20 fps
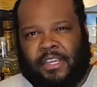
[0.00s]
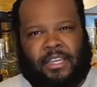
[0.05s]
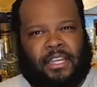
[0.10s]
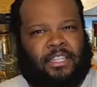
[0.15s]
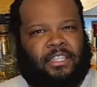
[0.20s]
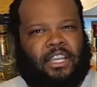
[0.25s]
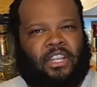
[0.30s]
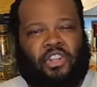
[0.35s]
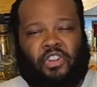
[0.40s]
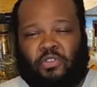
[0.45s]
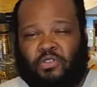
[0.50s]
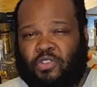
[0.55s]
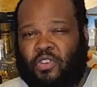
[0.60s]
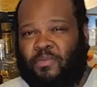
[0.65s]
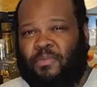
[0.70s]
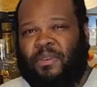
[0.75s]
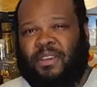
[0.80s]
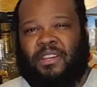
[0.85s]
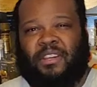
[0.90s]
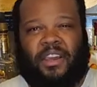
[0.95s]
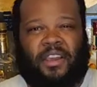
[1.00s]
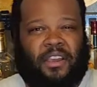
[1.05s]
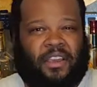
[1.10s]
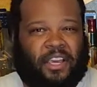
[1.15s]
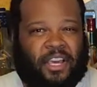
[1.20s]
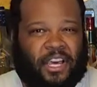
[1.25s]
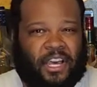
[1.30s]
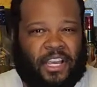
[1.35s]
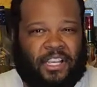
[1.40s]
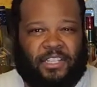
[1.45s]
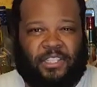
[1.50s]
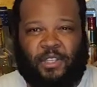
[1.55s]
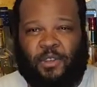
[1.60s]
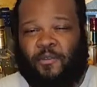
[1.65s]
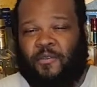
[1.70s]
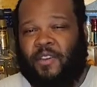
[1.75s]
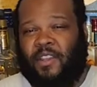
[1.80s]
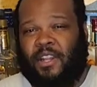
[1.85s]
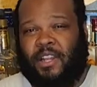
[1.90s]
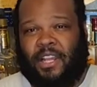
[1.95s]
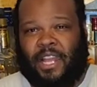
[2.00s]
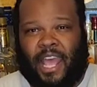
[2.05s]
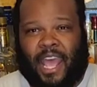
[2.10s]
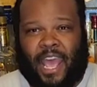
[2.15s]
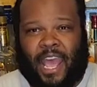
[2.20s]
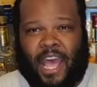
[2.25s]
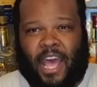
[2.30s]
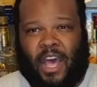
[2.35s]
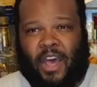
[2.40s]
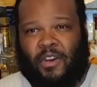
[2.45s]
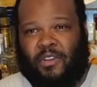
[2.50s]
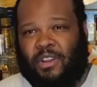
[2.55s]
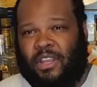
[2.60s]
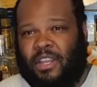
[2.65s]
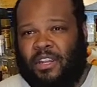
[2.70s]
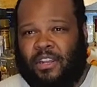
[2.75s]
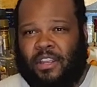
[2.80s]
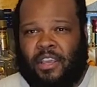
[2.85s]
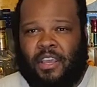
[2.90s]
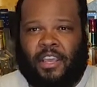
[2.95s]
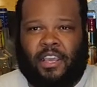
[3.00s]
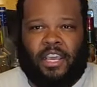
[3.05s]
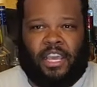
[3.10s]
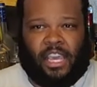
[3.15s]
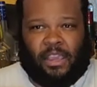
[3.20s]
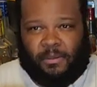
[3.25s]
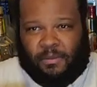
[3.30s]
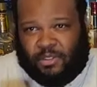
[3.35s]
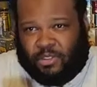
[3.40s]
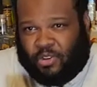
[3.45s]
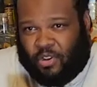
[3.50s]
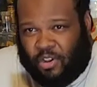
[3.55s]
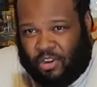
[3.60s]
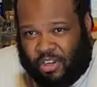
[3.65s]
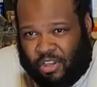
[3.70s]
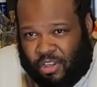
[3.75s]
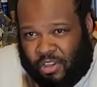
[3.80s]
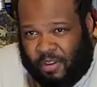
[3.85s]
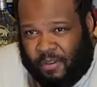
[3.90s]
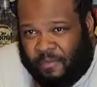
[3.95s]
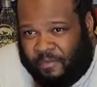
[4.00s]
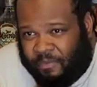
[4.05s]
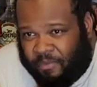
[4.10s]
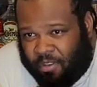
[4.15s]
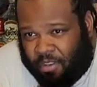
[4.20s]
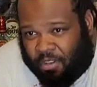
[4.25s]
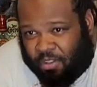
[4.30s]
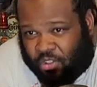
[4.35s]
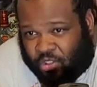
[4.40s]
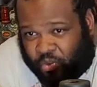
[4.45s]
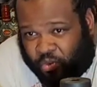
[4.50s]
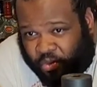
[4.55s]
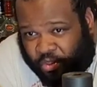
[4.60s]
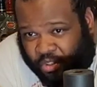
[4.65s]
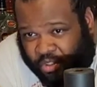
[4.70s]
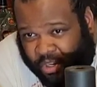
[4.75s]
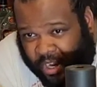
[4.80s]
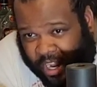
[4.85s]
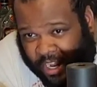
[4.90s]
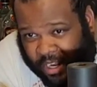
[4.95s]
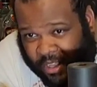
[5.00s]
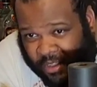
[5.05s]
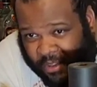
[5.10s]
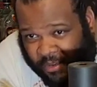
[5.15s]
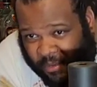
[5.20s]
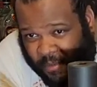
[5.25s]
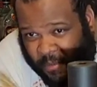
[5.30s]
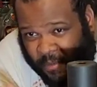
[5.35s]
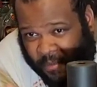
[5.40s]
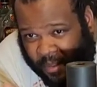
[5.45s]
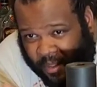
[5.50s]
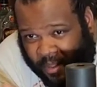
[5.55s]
Because they knew it was going to be concussive and loud, and it was going to try to,